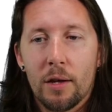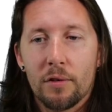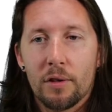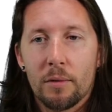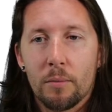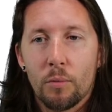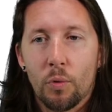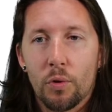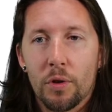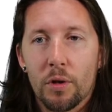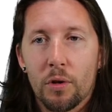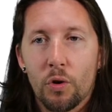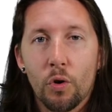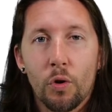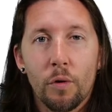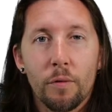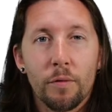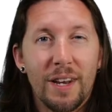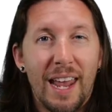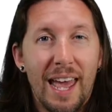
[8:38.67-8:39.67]
more the
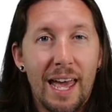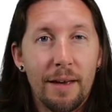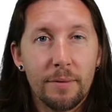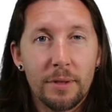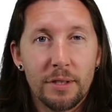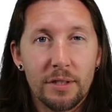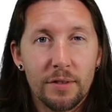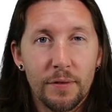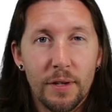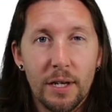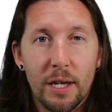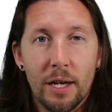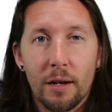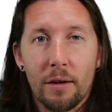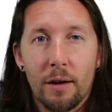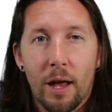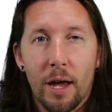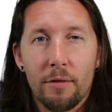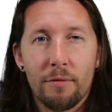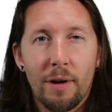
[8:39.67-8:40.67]
northern hemisphere,
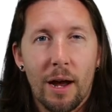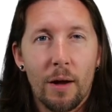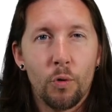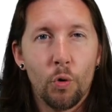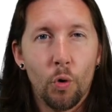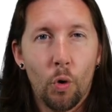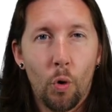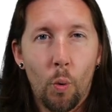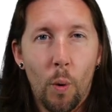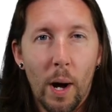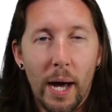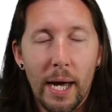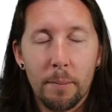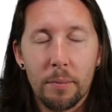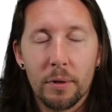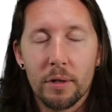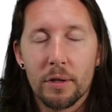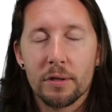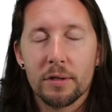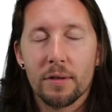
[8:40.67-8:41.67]
like around Norway,
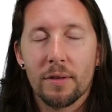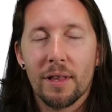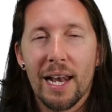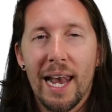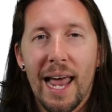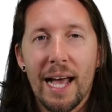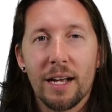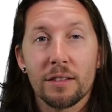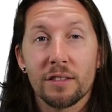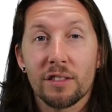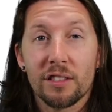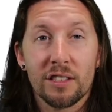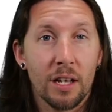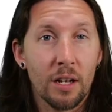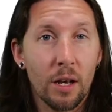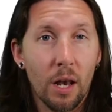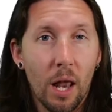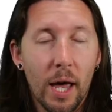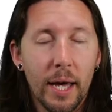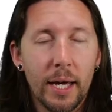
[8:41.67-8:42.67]
because of the lack of
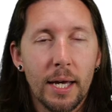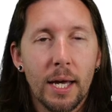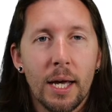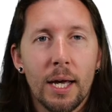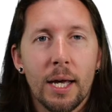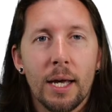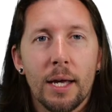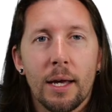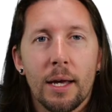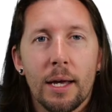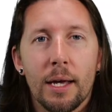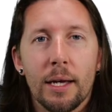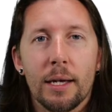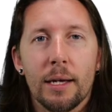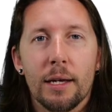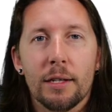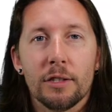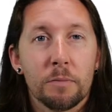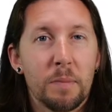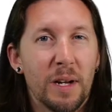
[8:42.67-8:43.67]
sunlight,
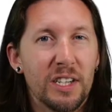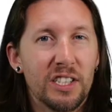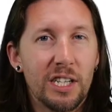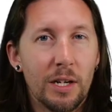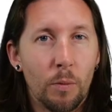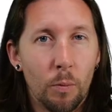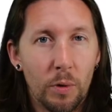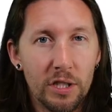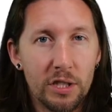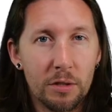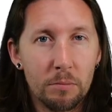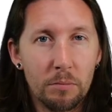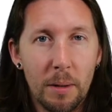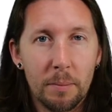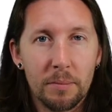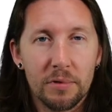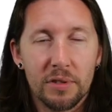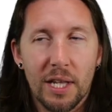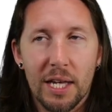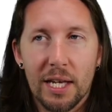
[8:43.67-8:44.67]
especially in winter
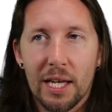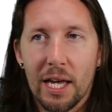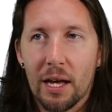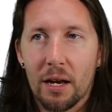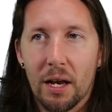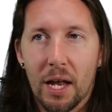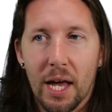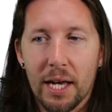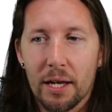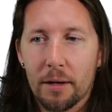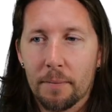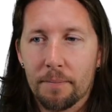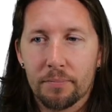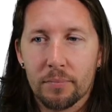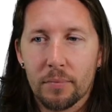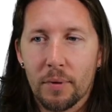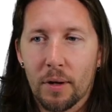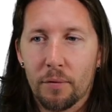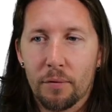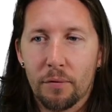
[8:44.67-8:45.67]
months. They get like
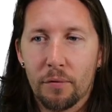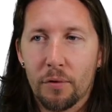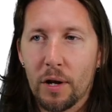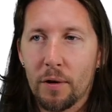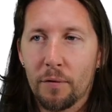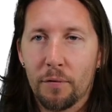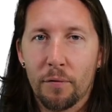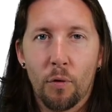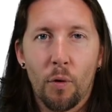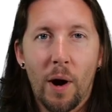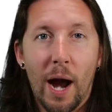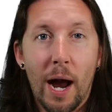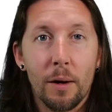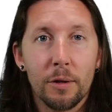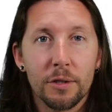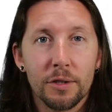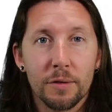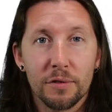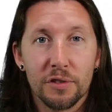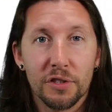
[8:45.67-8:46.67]
3 or 4
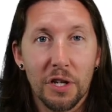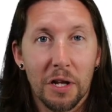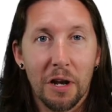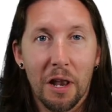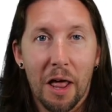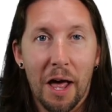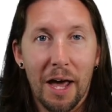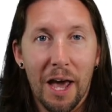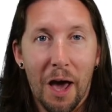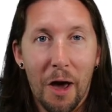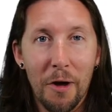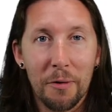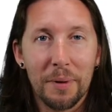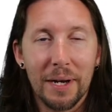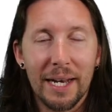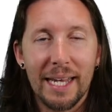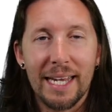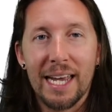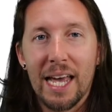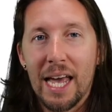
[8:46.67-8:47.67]
hours of sunlight
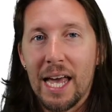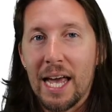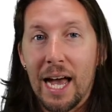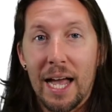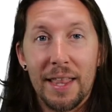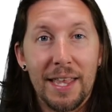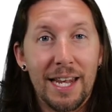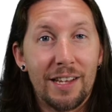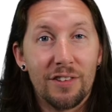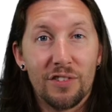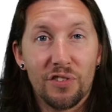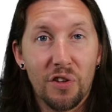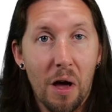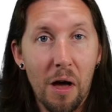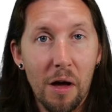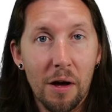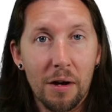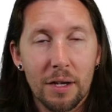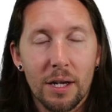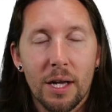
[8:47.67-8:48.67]
only, and then it's
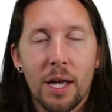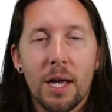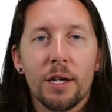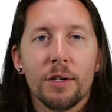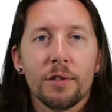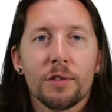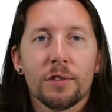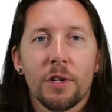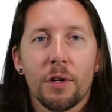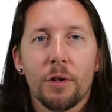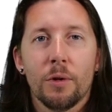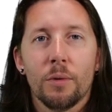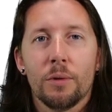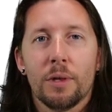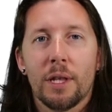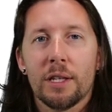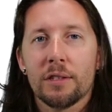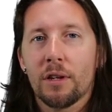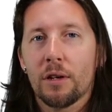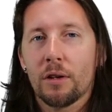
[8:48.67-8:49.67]
dark. So
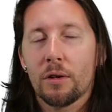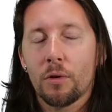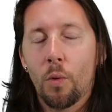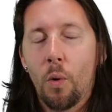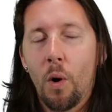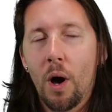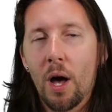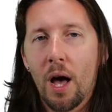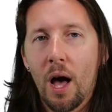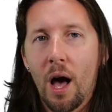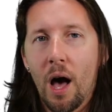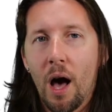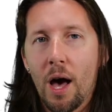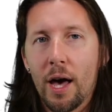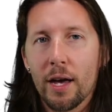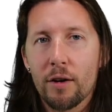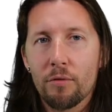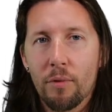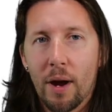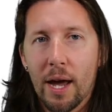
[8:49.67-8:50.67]
there's quite a
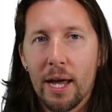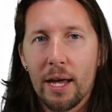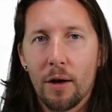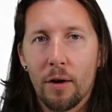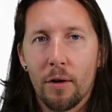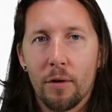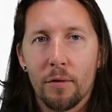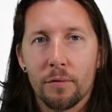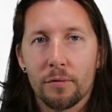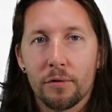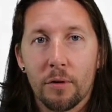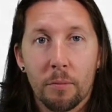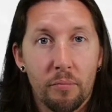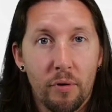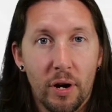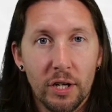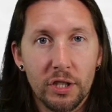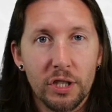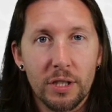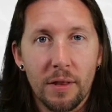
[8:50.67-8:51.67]
high rate of
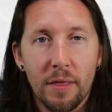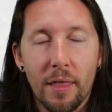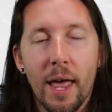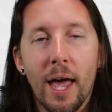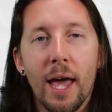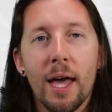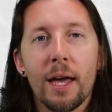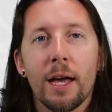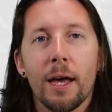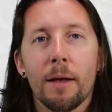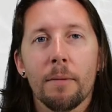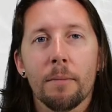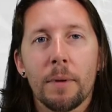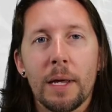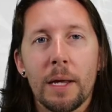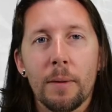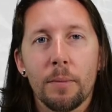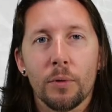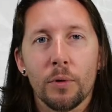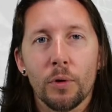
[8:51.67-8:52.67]
depression there, and
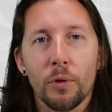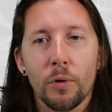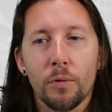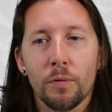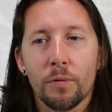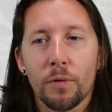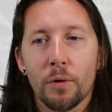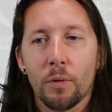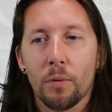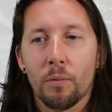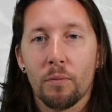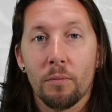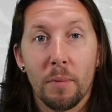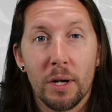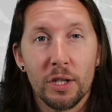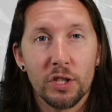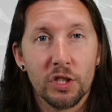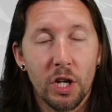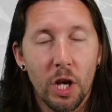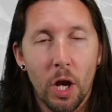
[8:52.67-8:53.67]
people who feel
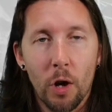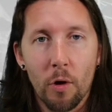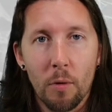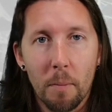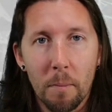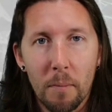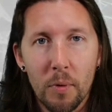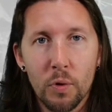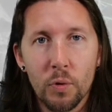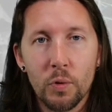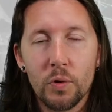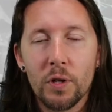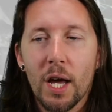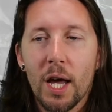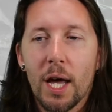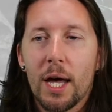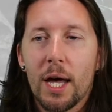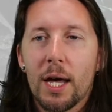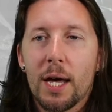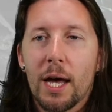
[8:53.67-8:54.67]
much lower in mood.
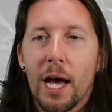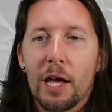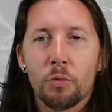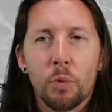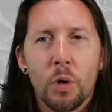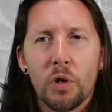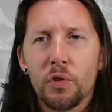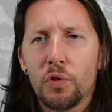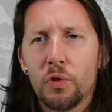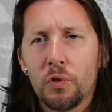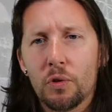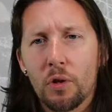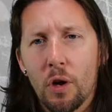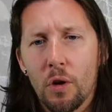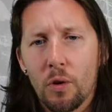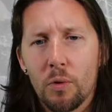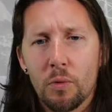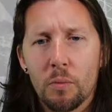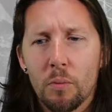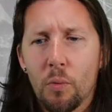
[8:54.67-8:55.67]
As well as you
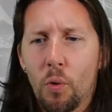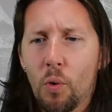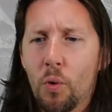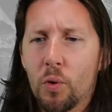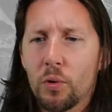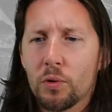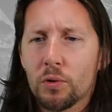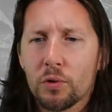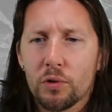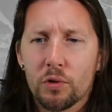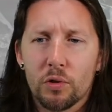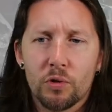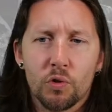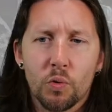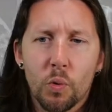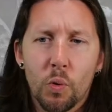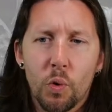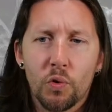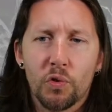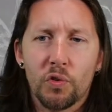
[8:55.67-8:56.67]
go more
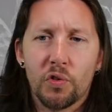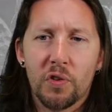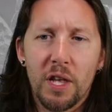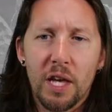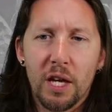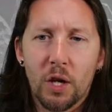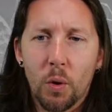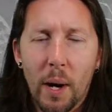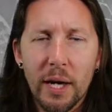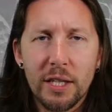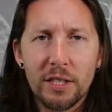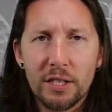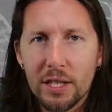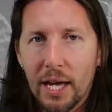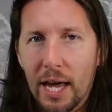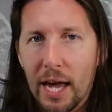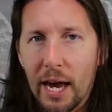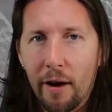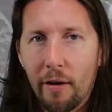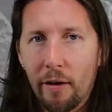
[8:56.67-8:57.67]
towards the
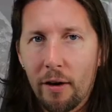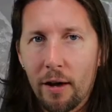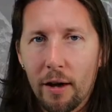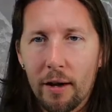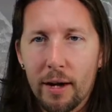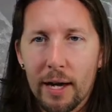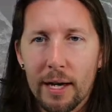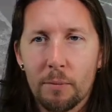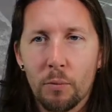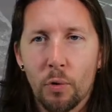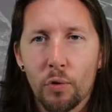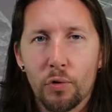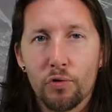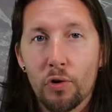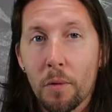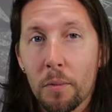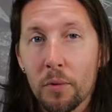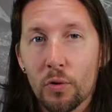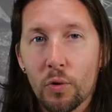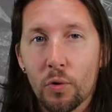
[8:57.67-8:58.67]
equator area and more
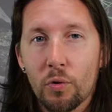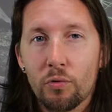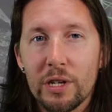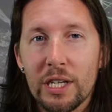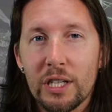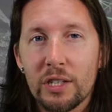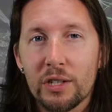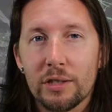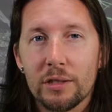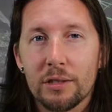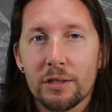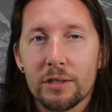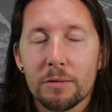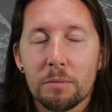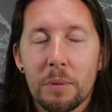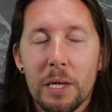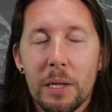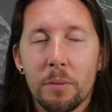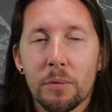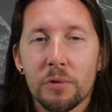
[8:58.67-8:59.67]
tropical regions,
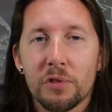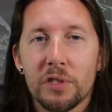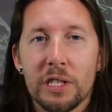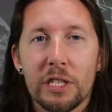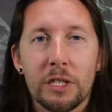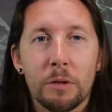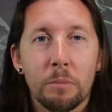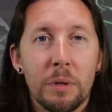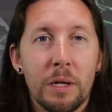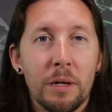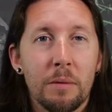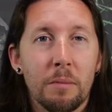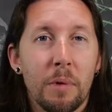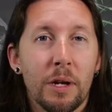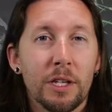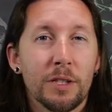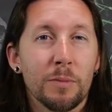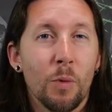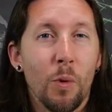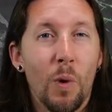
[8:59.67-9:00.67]
people seem to be
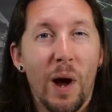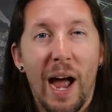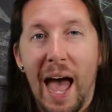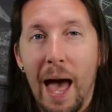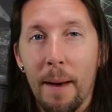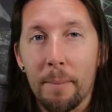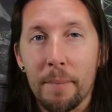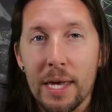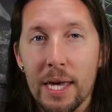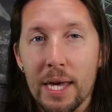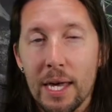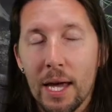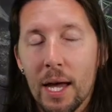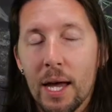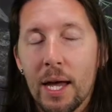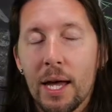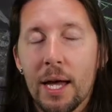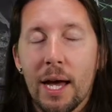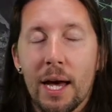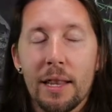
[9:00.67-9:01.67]
much more happy.
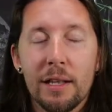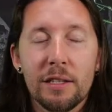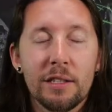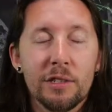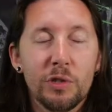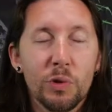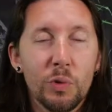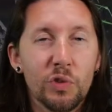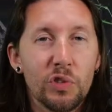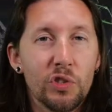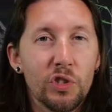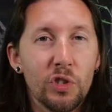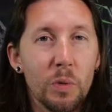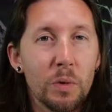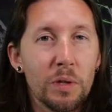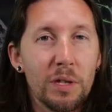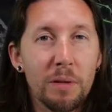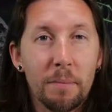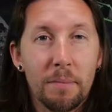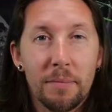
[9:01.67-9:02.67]
And this is all to do
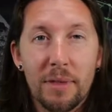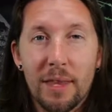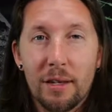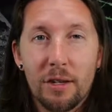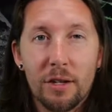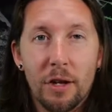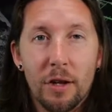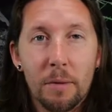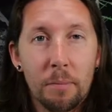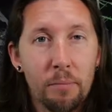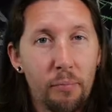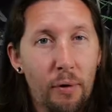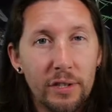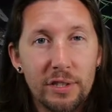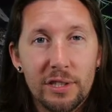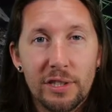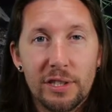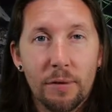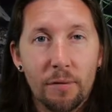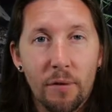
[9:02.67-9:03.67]
with the, you know, the presence of